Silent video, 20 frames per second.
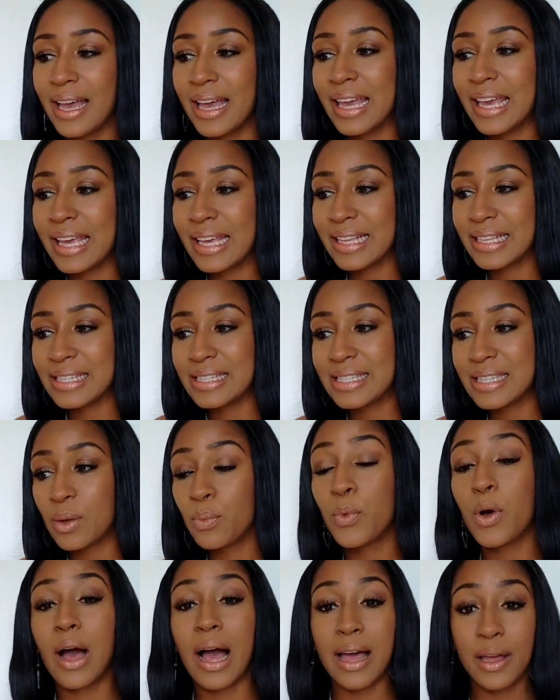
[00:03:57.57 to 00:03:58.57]
is
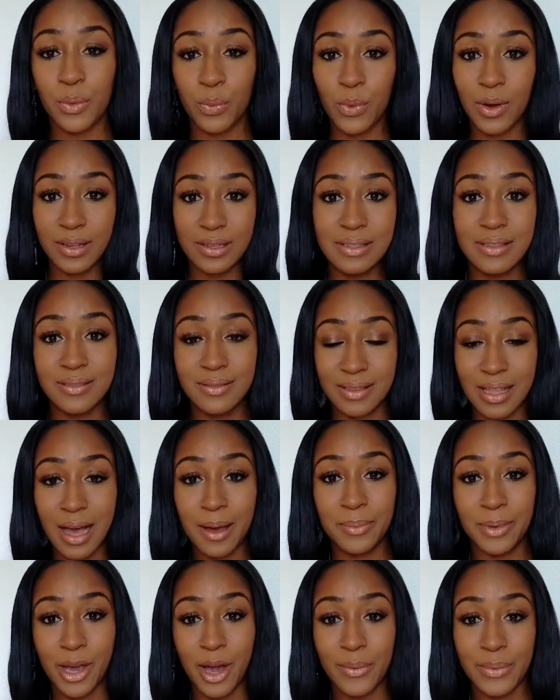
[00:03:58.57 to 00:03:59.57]
what well, and one that
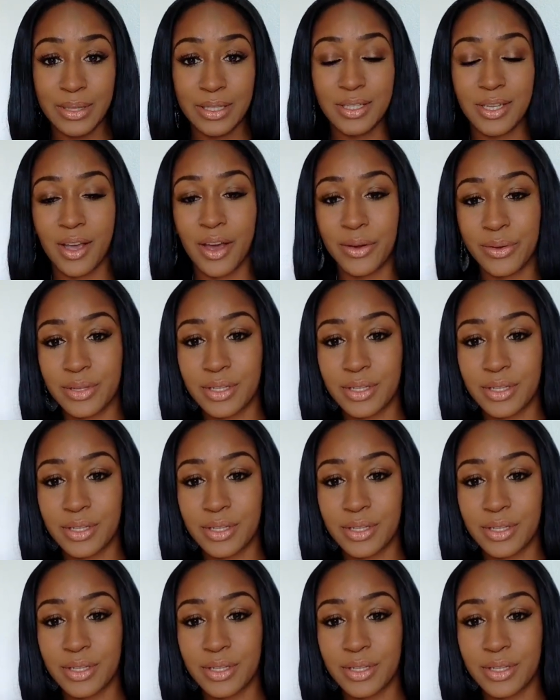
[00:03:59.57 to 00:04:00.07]
I'm going to go